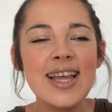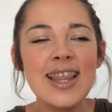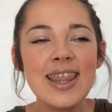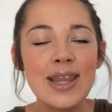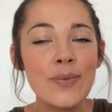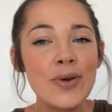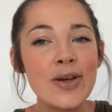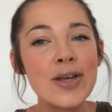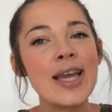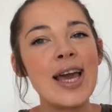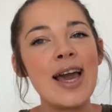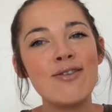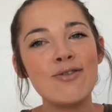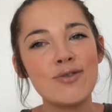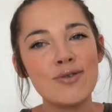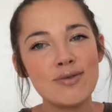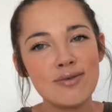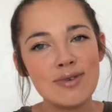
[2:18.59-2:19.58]
Then we're going to have
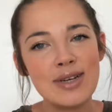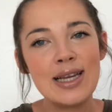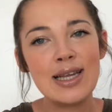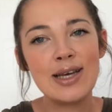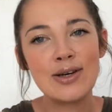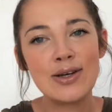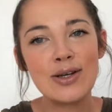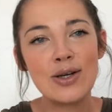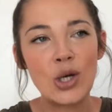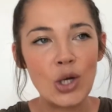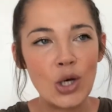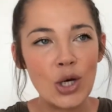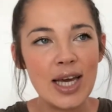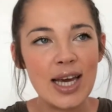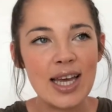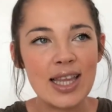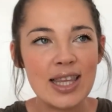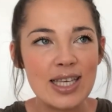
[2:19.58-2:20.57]
a really good look
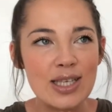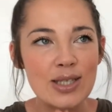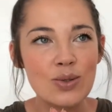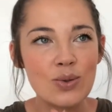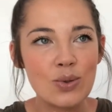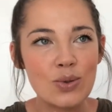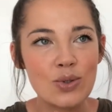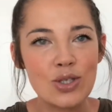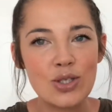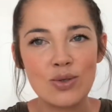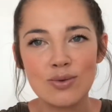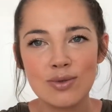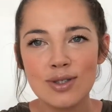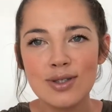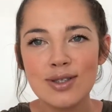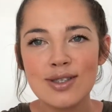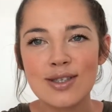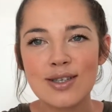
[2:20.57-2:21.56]
at these gorgeous
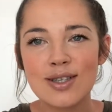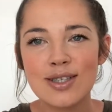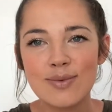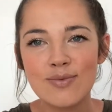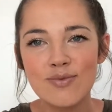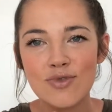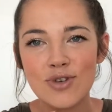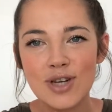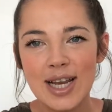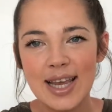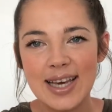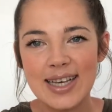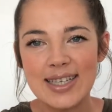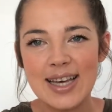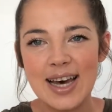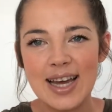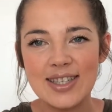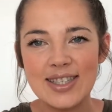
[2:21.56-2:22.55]
roots because I'm really
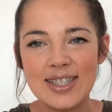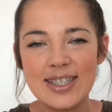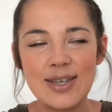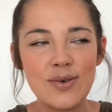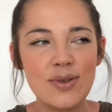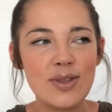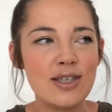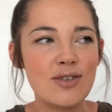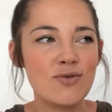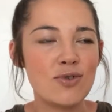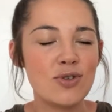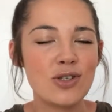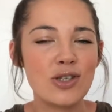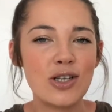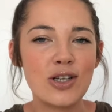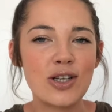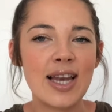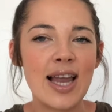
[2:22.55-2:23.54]
excited to see what these
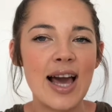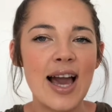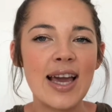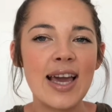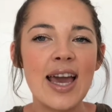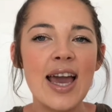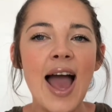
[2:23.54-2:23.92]
roots look like.